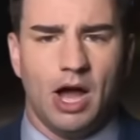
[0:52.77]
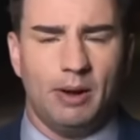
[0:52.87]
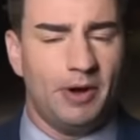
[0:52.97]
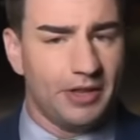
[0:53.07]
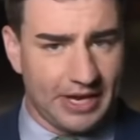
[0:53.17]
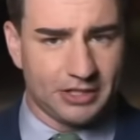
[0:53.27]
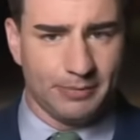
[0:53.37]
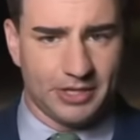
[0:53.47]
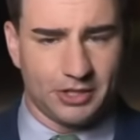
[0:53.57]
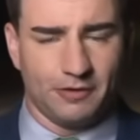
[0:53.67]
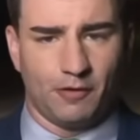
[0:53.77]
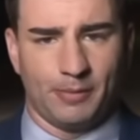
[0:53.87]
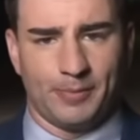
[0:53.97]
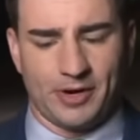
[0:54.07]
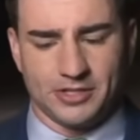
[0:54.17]
Uh, but as you mentioned, the
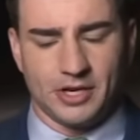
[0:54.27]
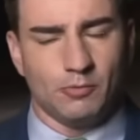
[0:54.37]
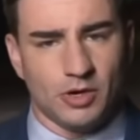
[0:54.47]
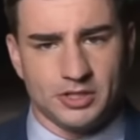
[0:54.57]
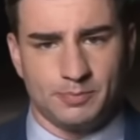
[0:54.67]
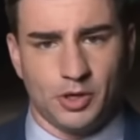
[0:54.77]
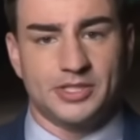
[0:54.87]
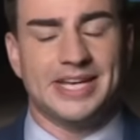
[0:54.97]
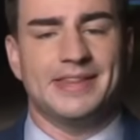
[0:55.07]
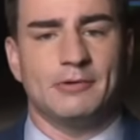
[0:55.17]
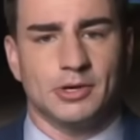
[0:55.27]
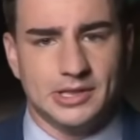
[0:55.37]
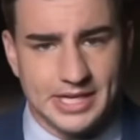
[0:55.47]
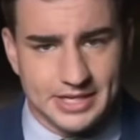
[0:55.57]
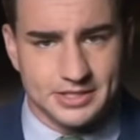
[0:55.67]
former president was booked and then
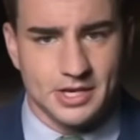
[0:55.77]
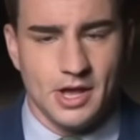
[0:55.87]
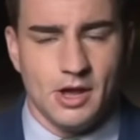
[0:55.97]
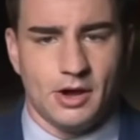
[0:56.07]
released